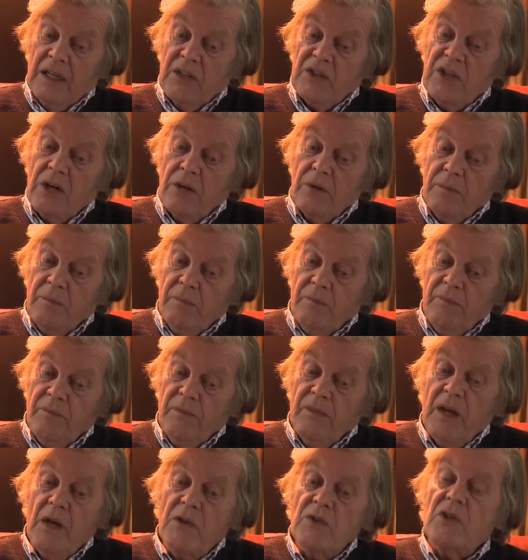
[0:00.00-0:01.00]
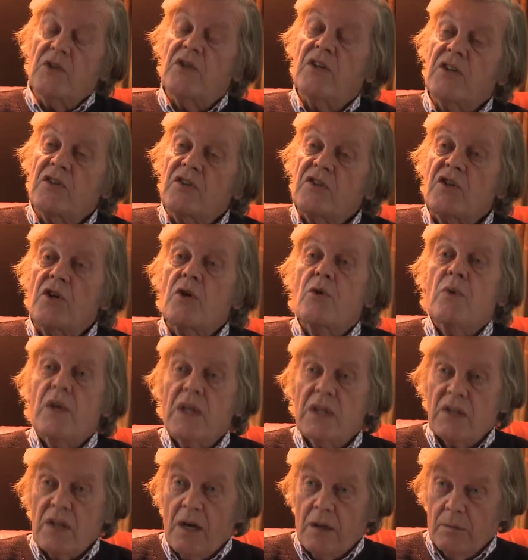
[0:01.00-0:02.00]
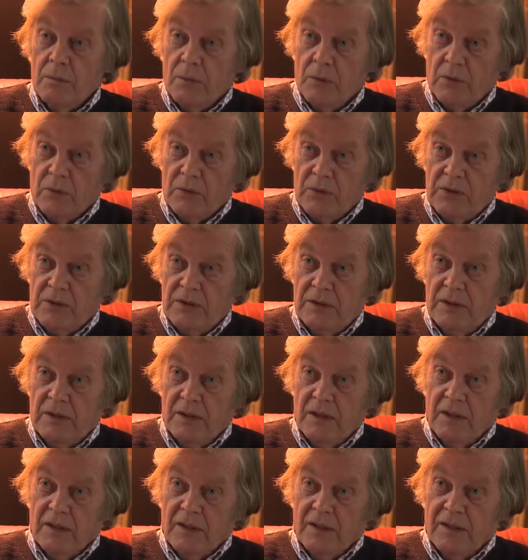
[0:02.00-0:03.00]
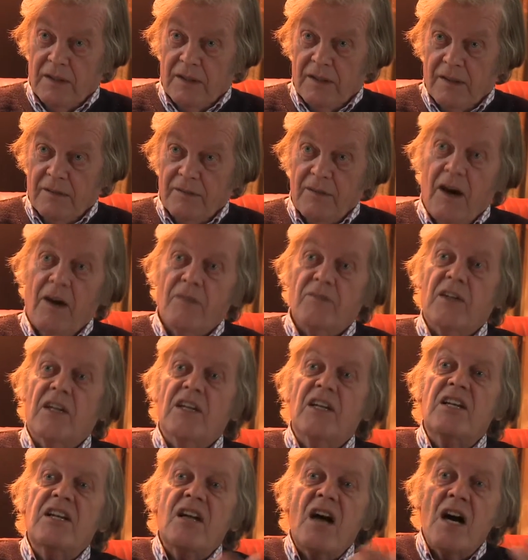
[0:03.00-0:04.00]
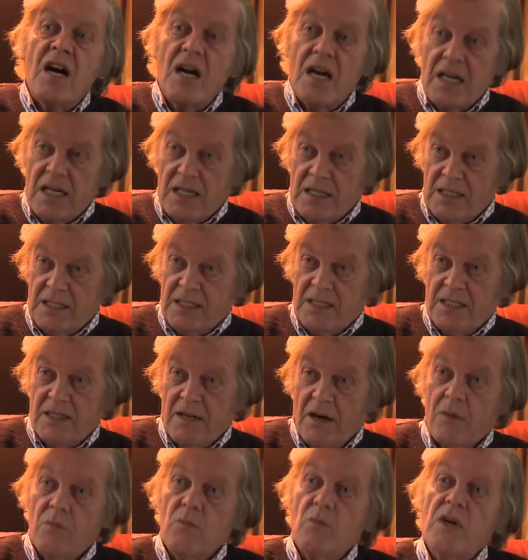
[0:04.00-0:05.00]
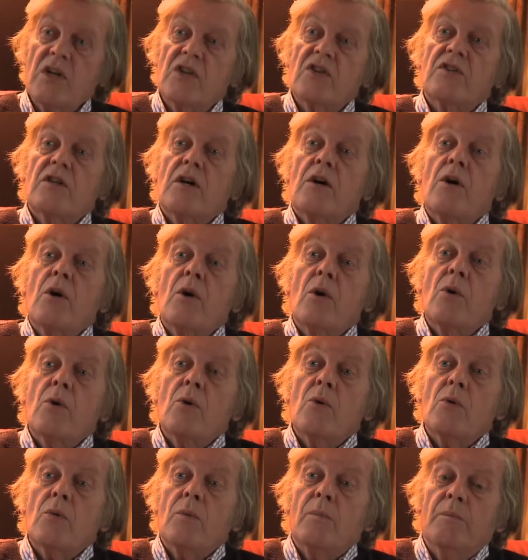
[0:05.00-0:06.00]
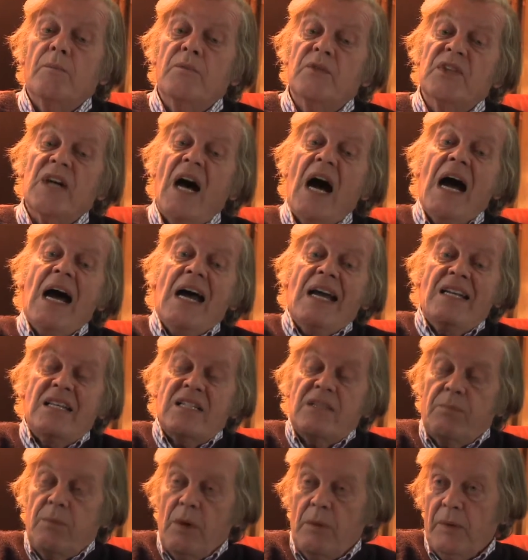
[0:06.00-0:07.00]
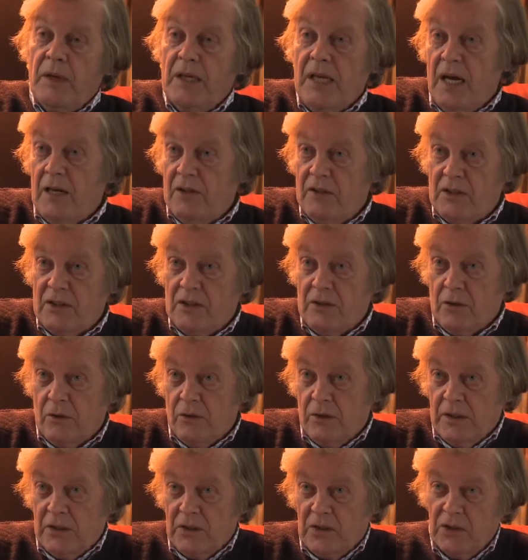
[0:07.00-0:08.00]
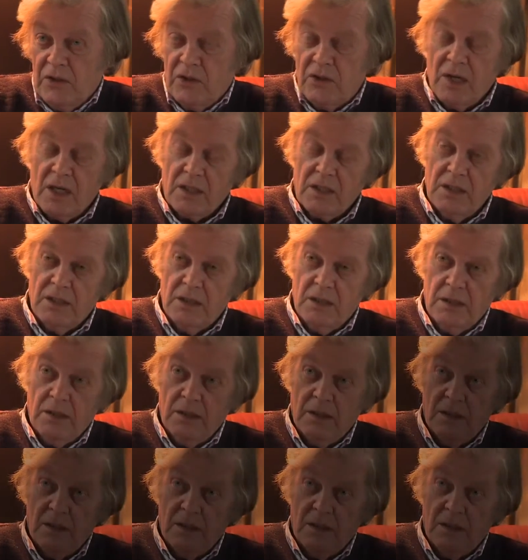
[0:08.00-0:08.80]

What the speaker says: So those are just two examples of the lies on which the whole Zionist propaganda story is constructed.